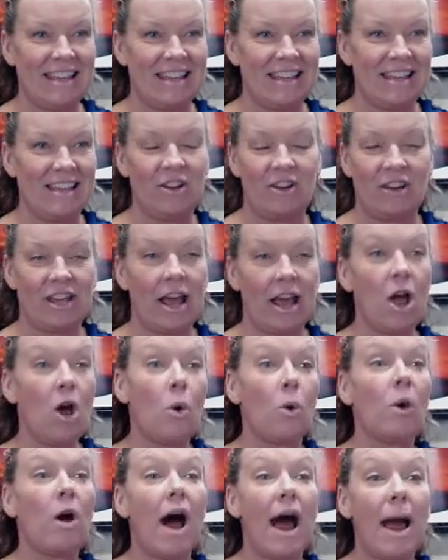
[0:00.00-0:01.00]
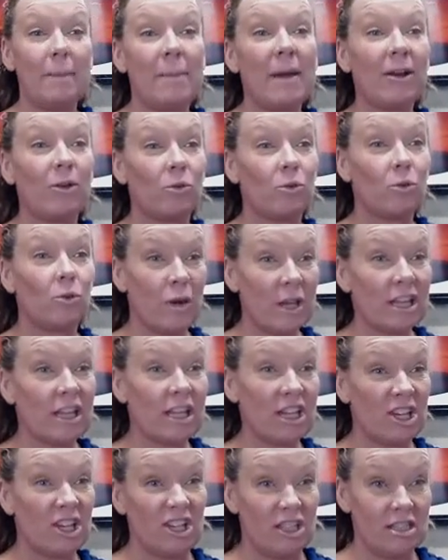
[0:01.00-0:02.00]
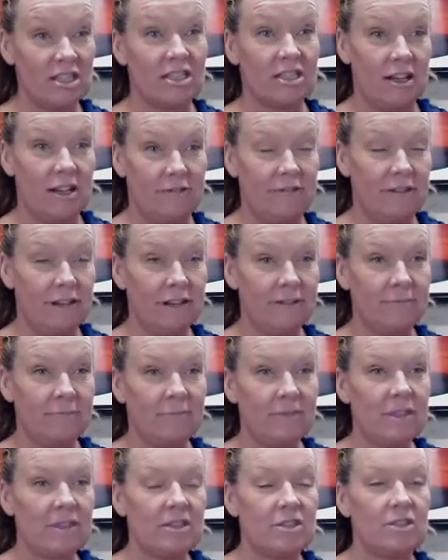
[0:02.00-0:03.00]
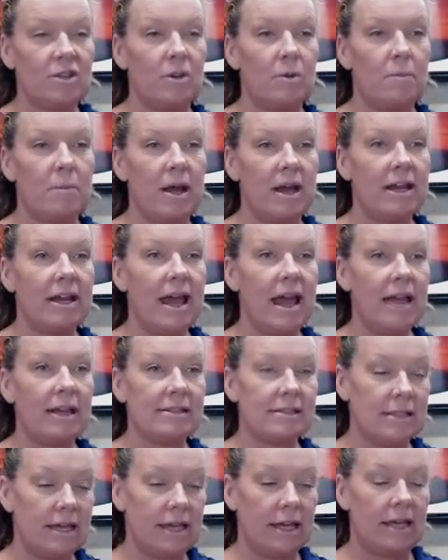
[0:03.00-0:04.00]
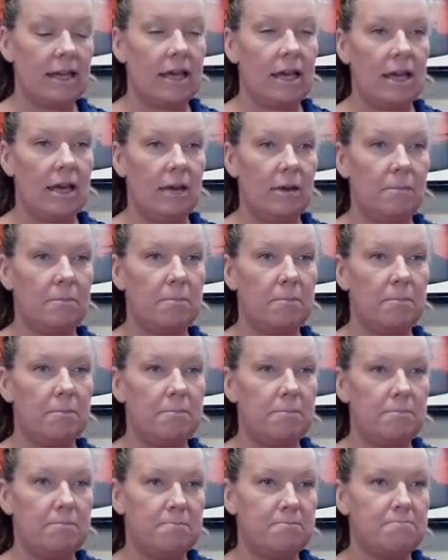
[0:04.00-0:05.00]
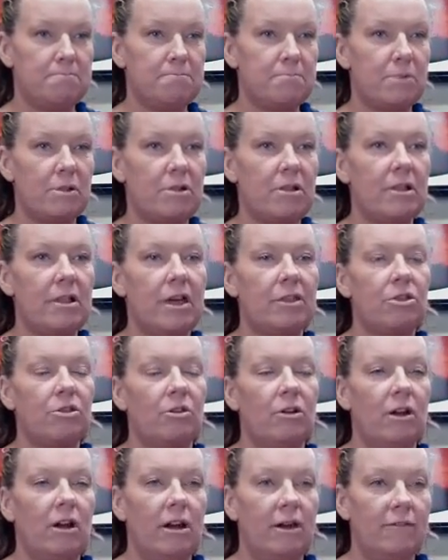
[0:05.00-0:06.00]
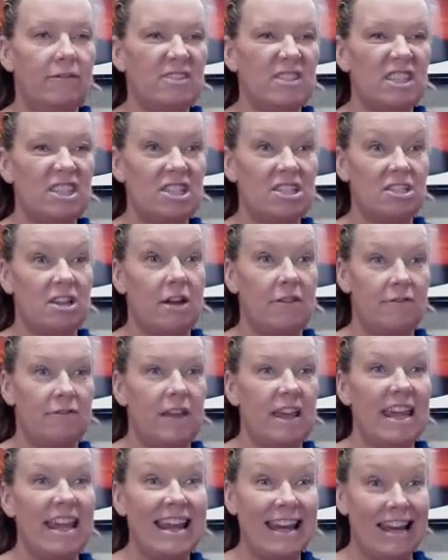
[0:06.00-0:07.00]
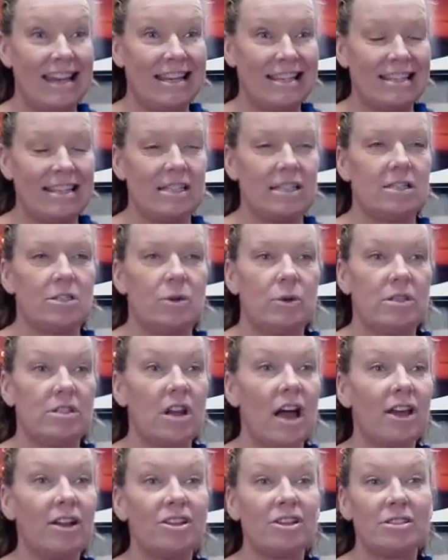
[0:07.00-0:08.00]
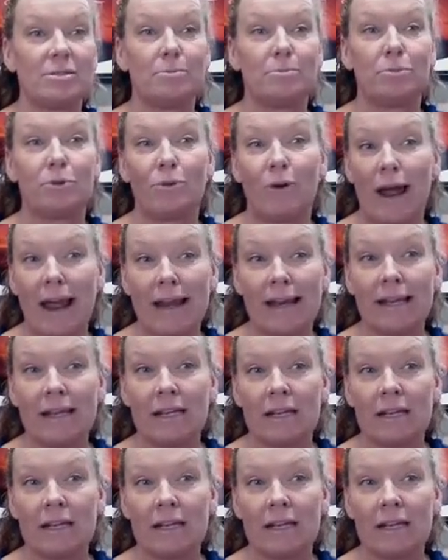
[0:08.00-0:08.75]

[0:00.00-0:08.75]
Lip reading: You don't get, well, I make really good stuffing. So mine has like a plethora of stuff in it. So it's not just bread.